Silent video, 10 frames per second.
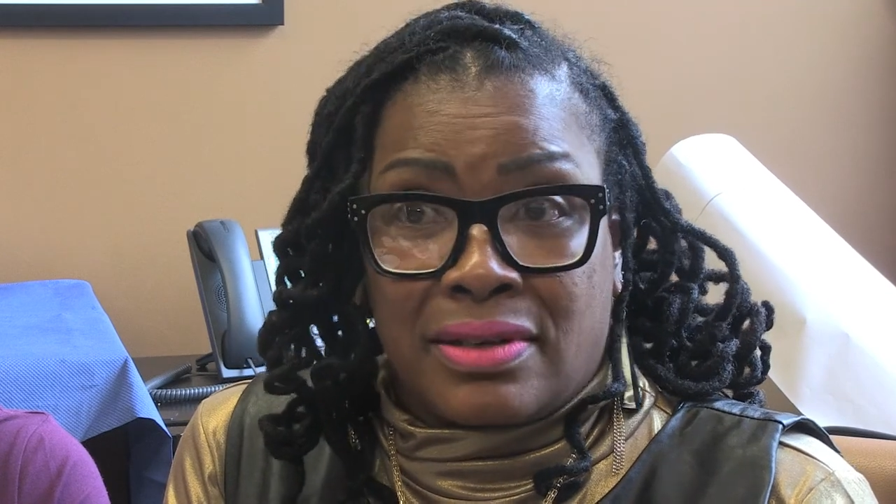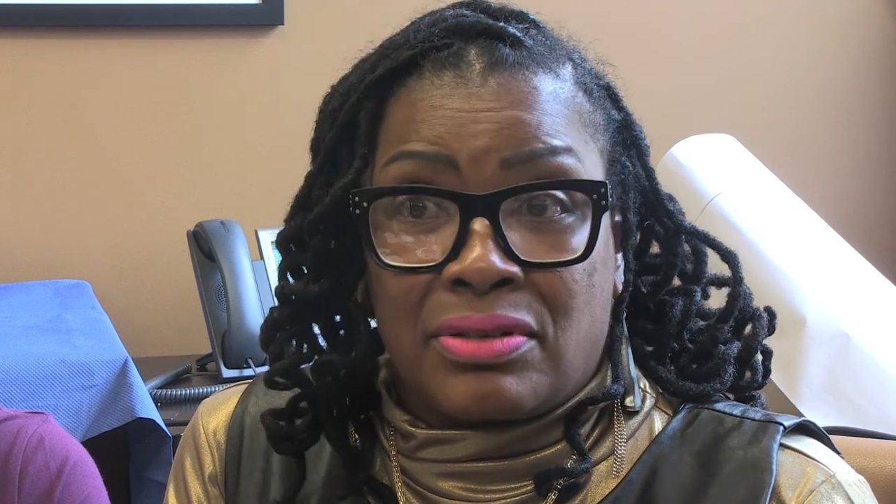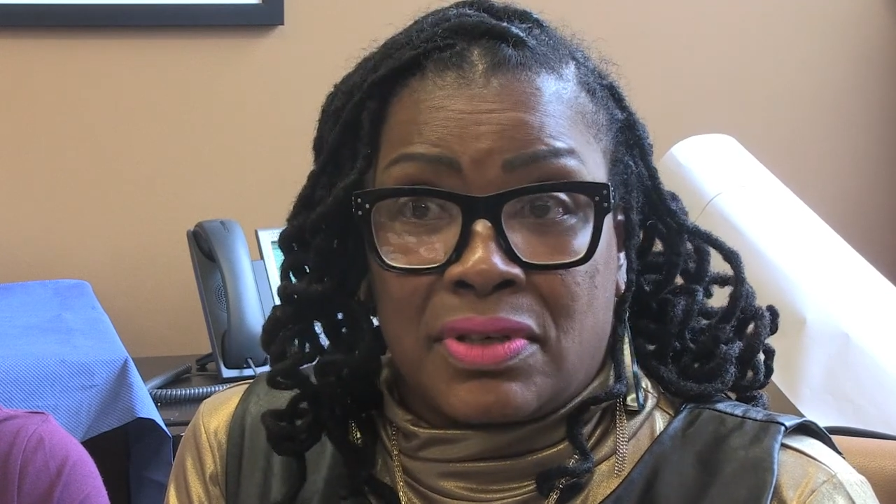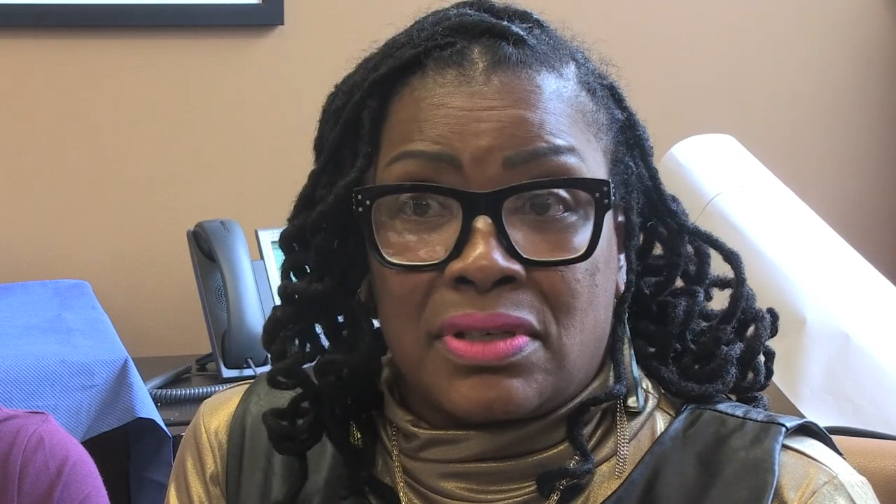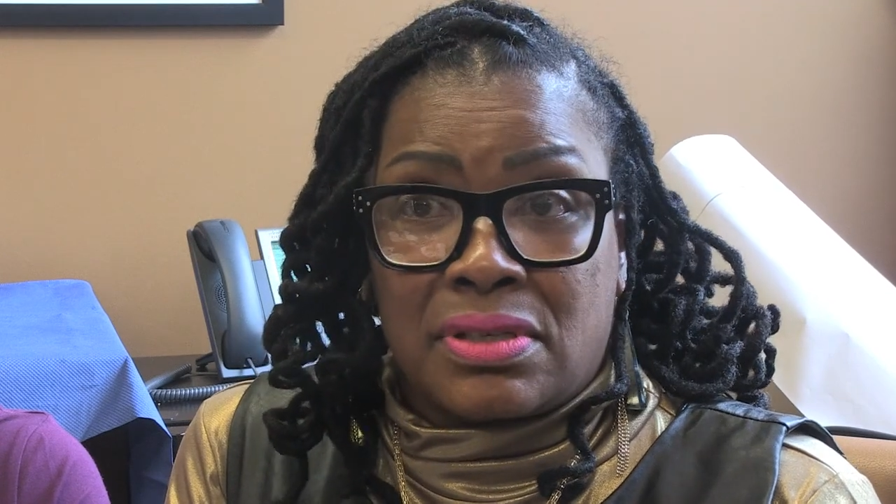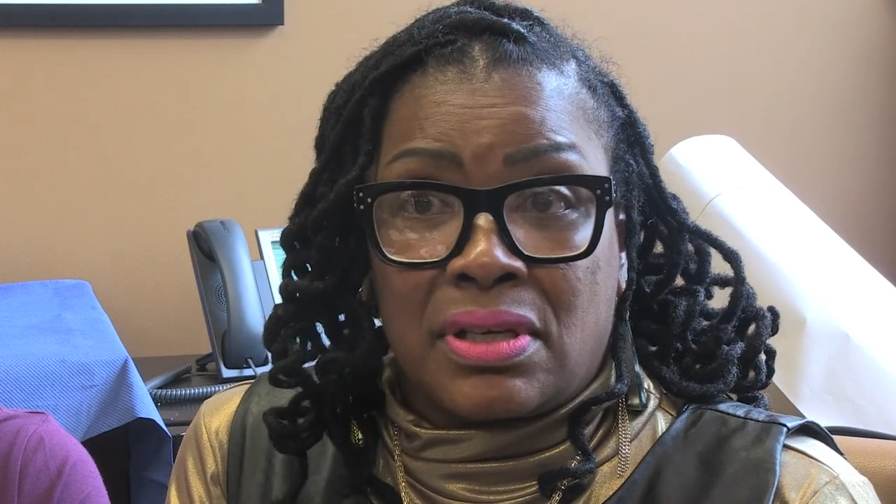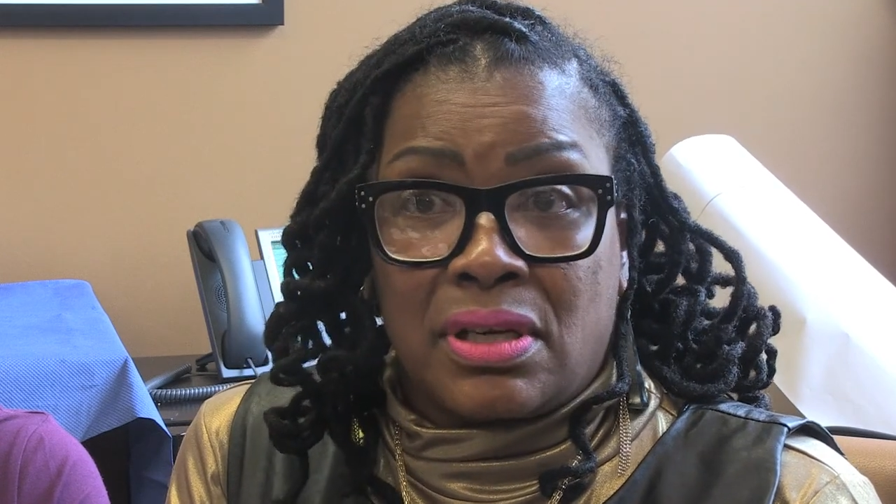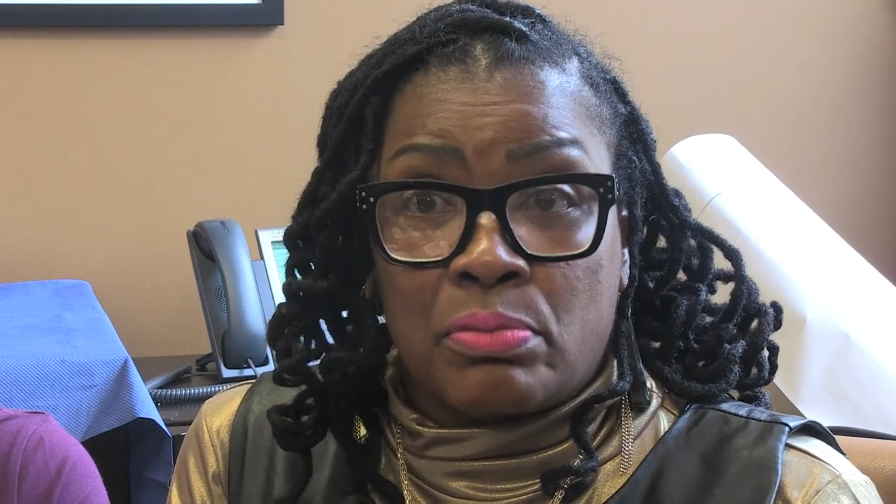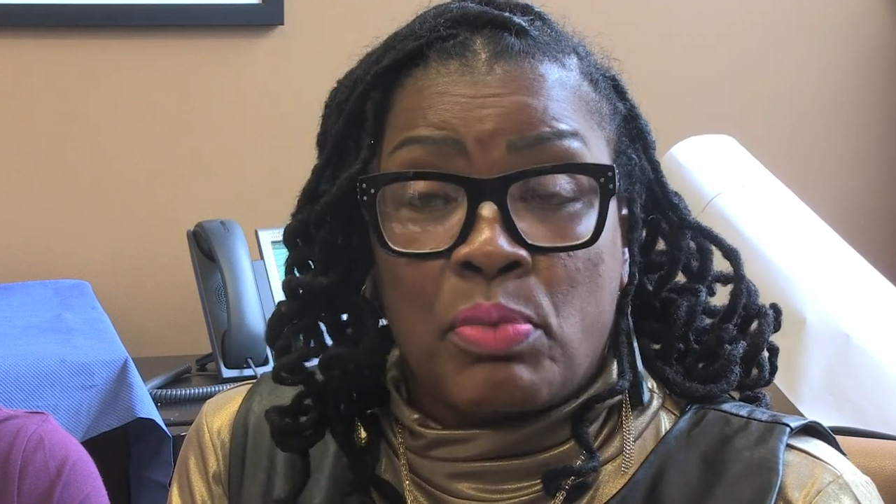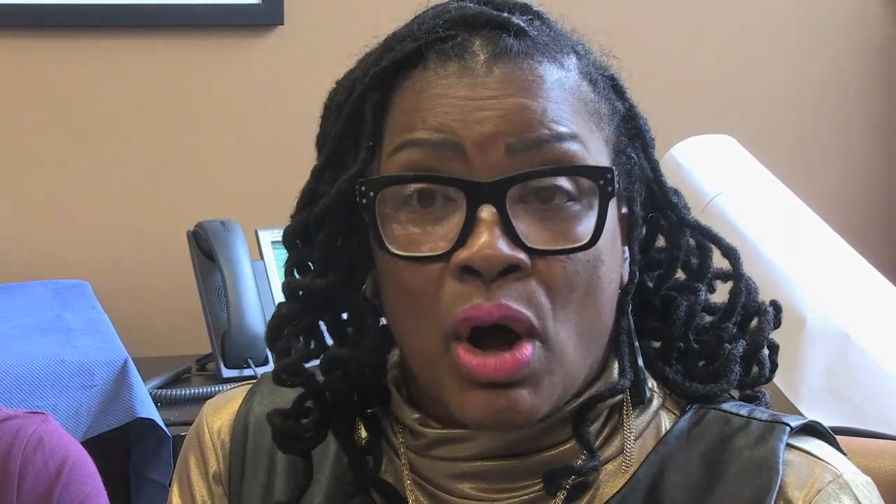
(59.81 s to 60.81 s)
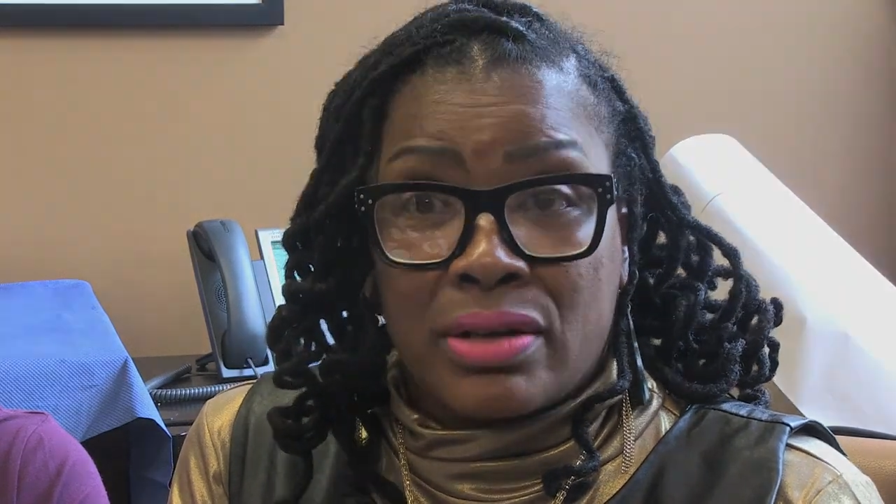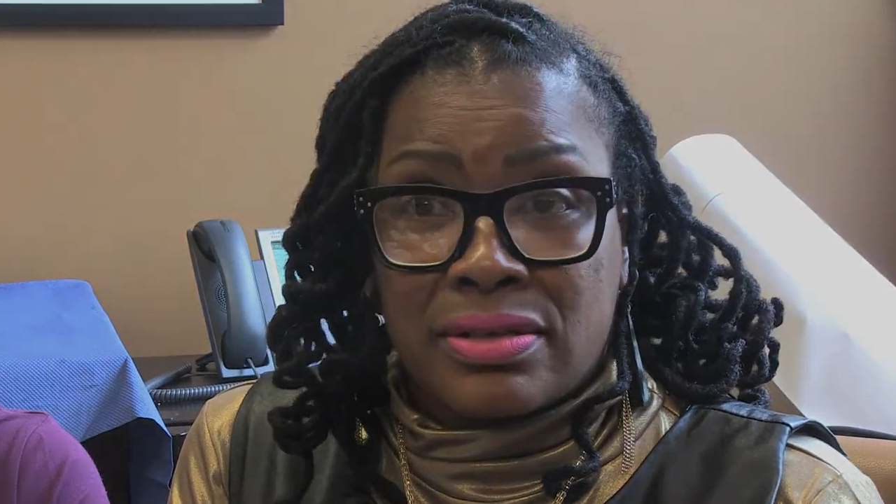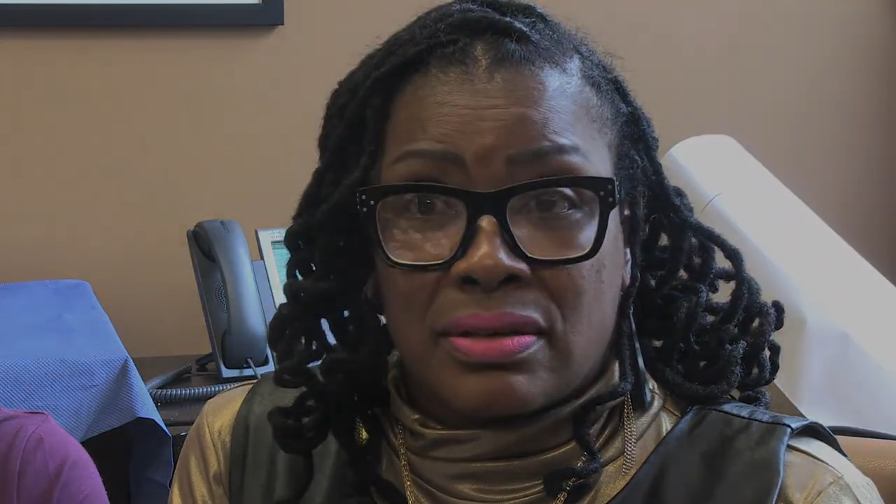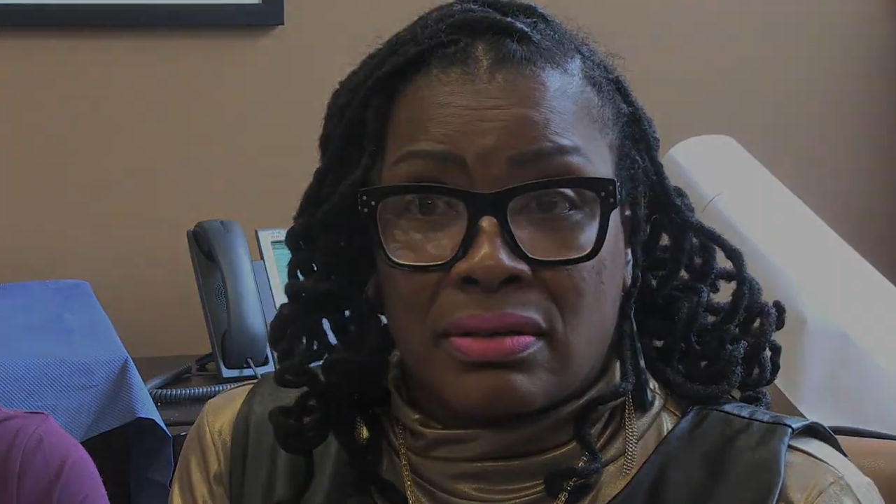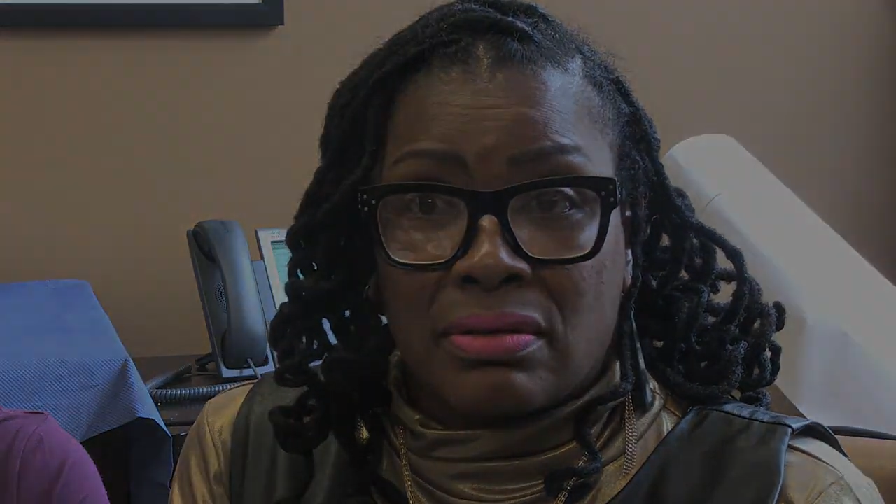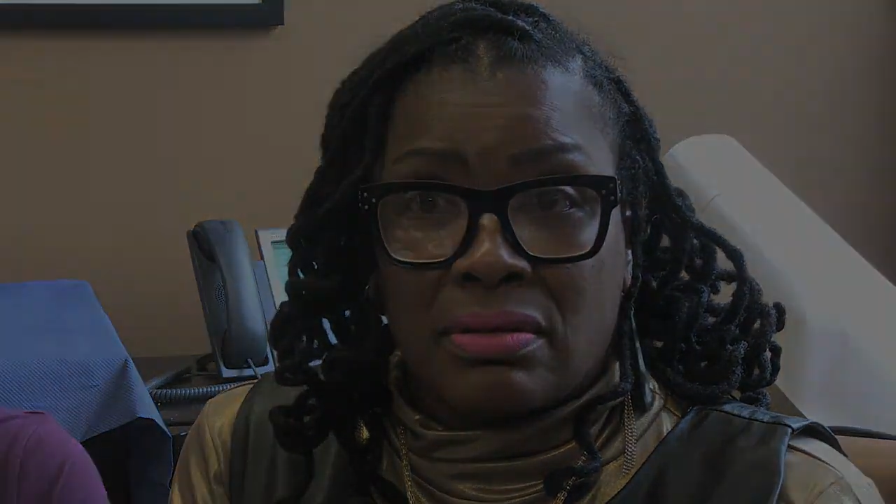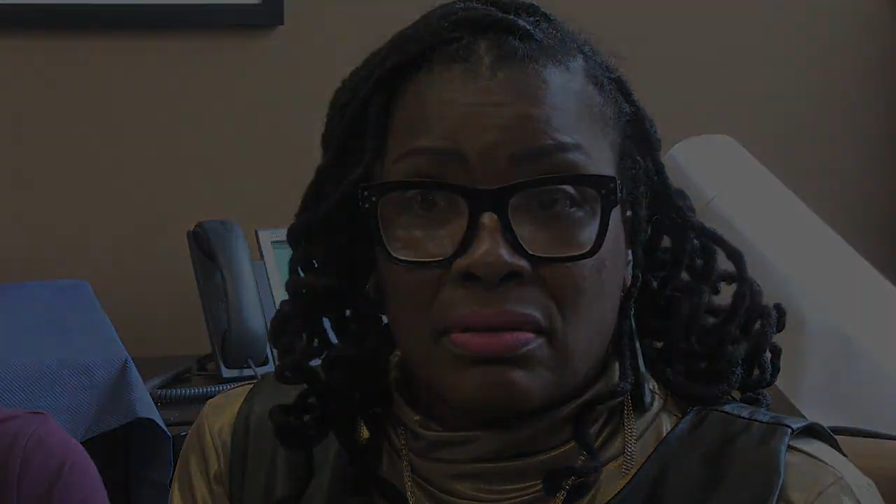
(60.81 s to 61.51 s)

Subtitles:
that are in the city of Boston.